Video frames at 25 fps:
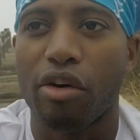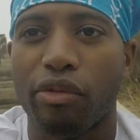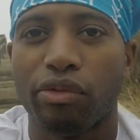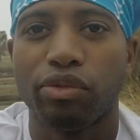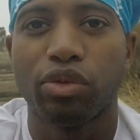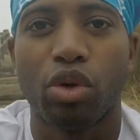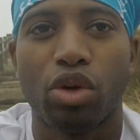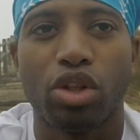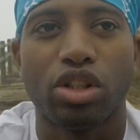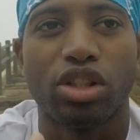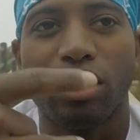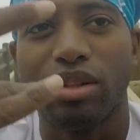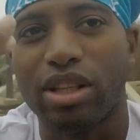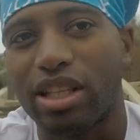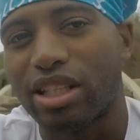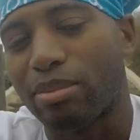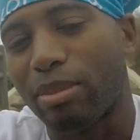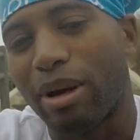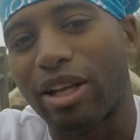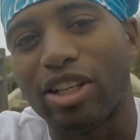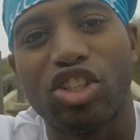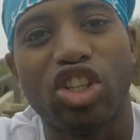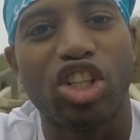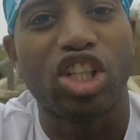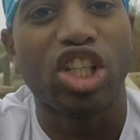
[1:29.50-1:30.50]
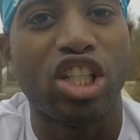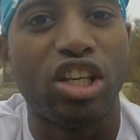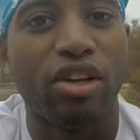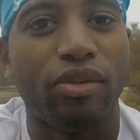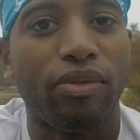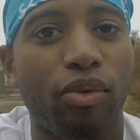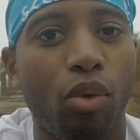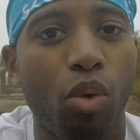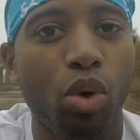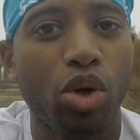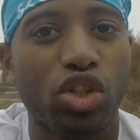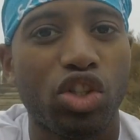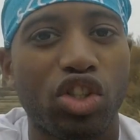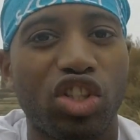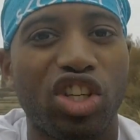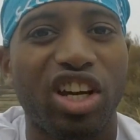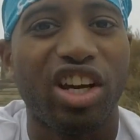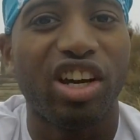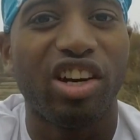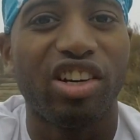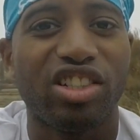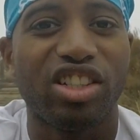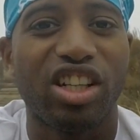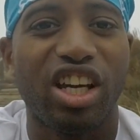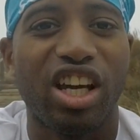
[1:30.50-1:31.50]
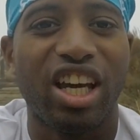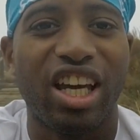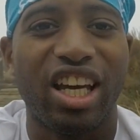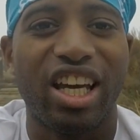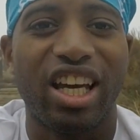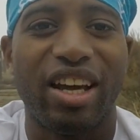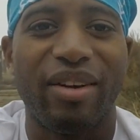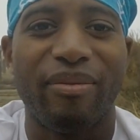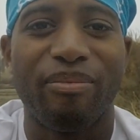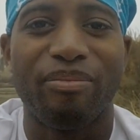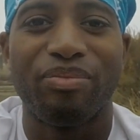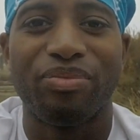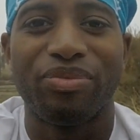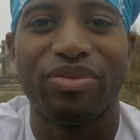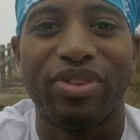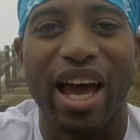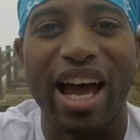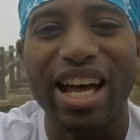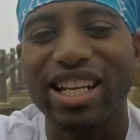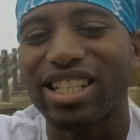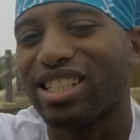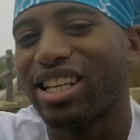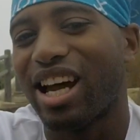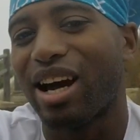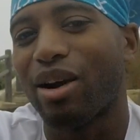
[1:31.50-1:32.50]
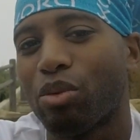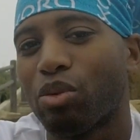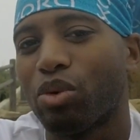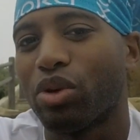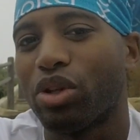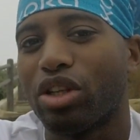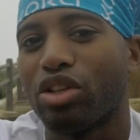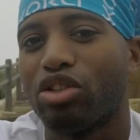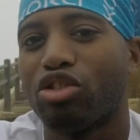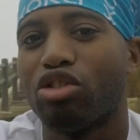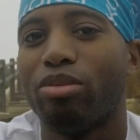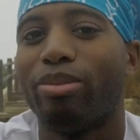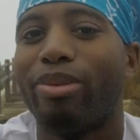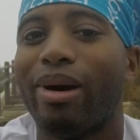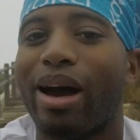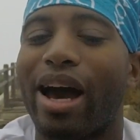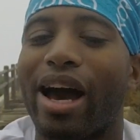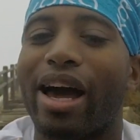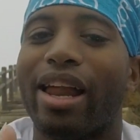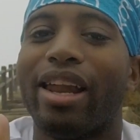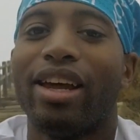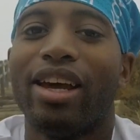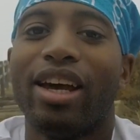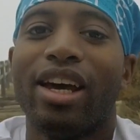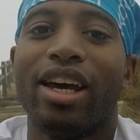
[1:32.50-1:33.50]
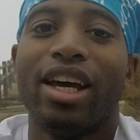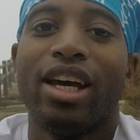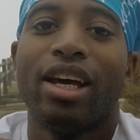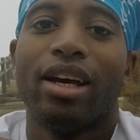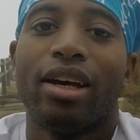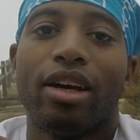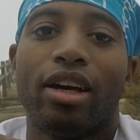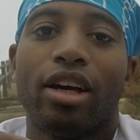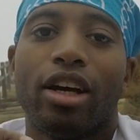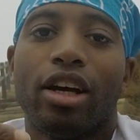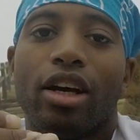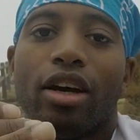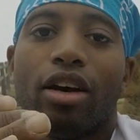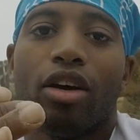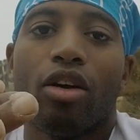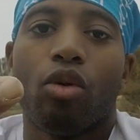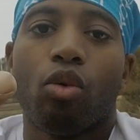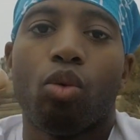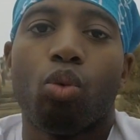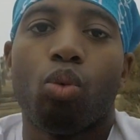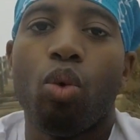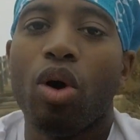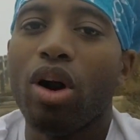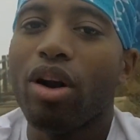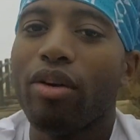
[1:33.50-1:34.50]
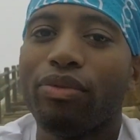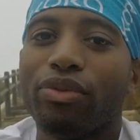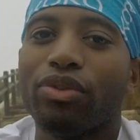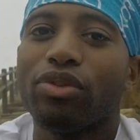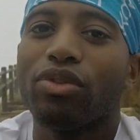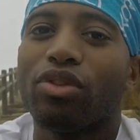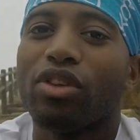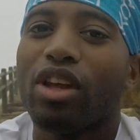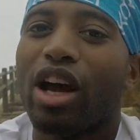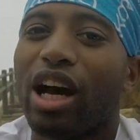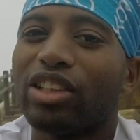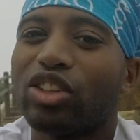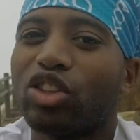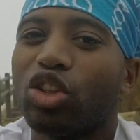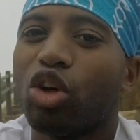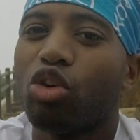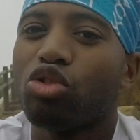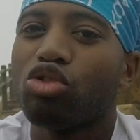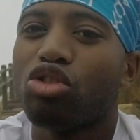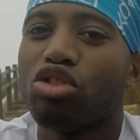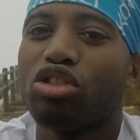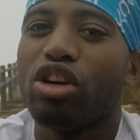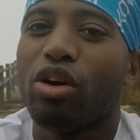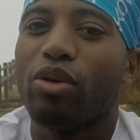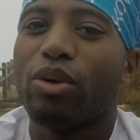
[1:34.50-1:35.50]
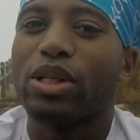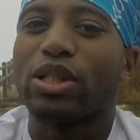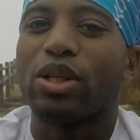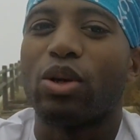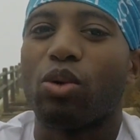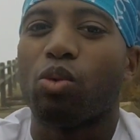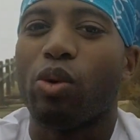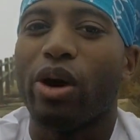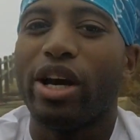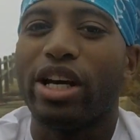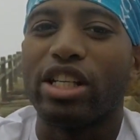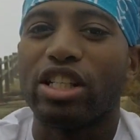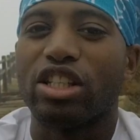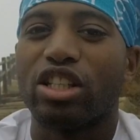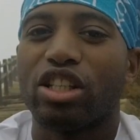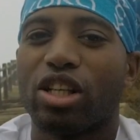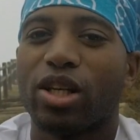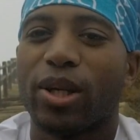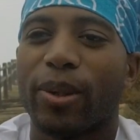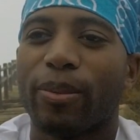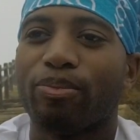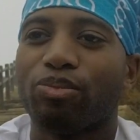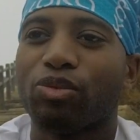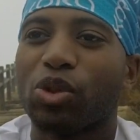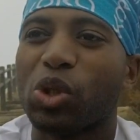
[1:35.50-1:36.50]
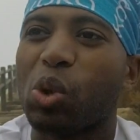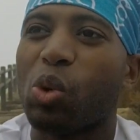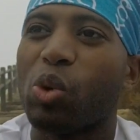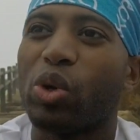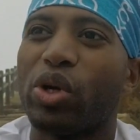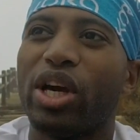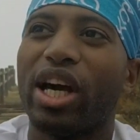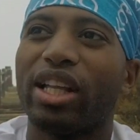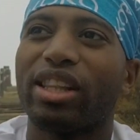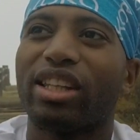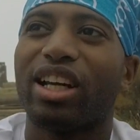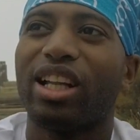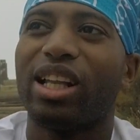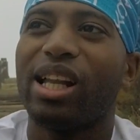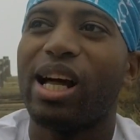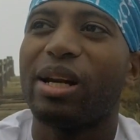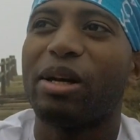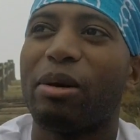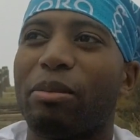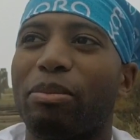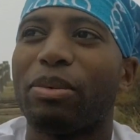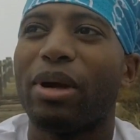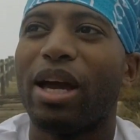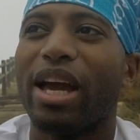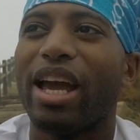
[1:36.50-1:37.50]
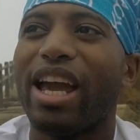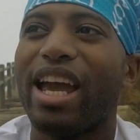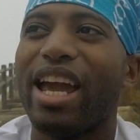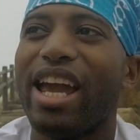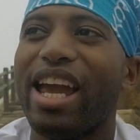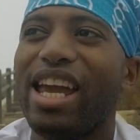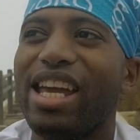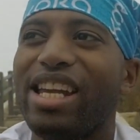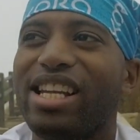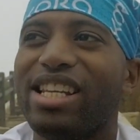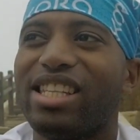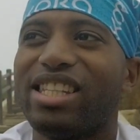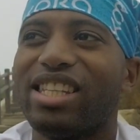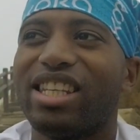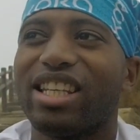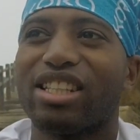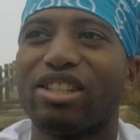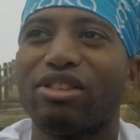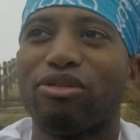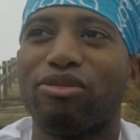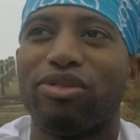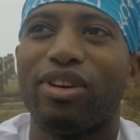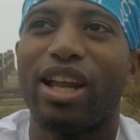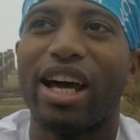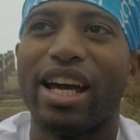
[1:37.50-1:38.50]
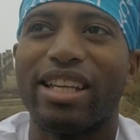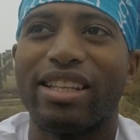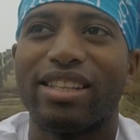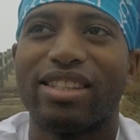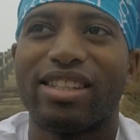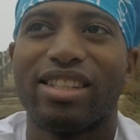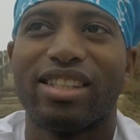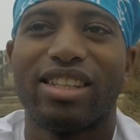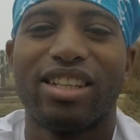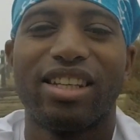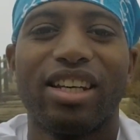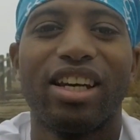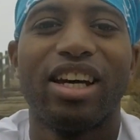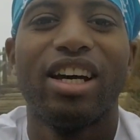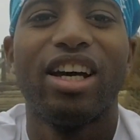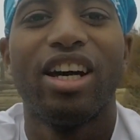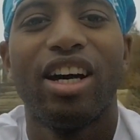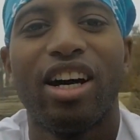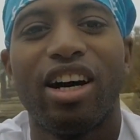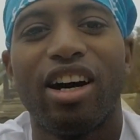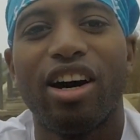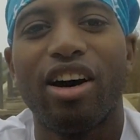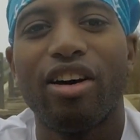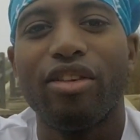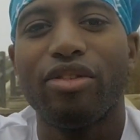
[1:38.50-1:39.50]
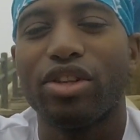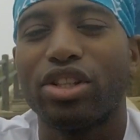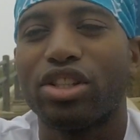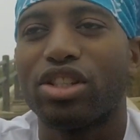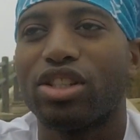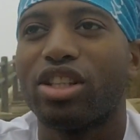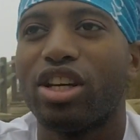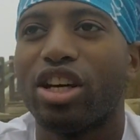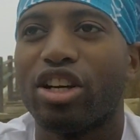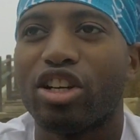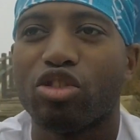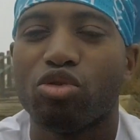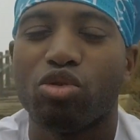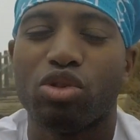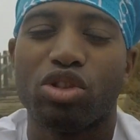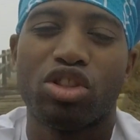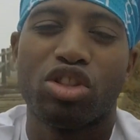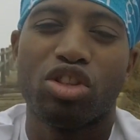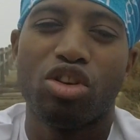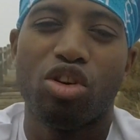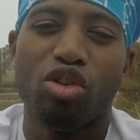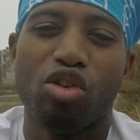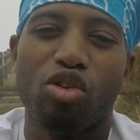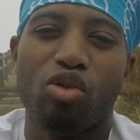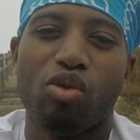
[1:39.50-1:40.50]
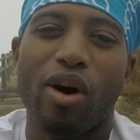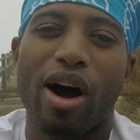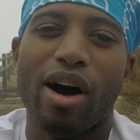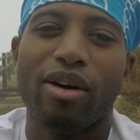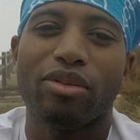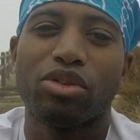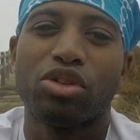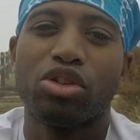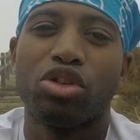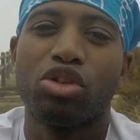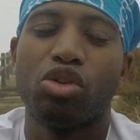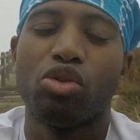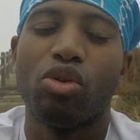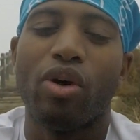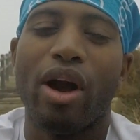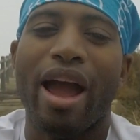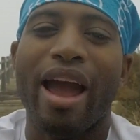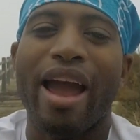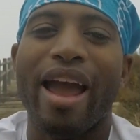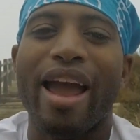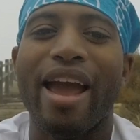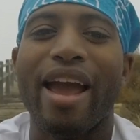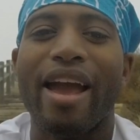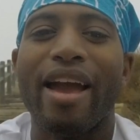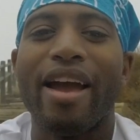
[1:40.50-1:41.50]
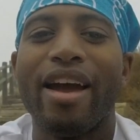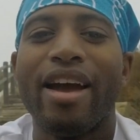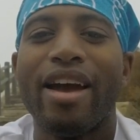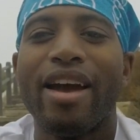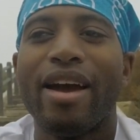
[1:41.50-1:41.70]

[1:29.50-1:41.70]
floors up, that's about 64 stairs, and that's not really too bad. What if I told you there was a race where you have to climb up 86 flights of these stairs, which total out to a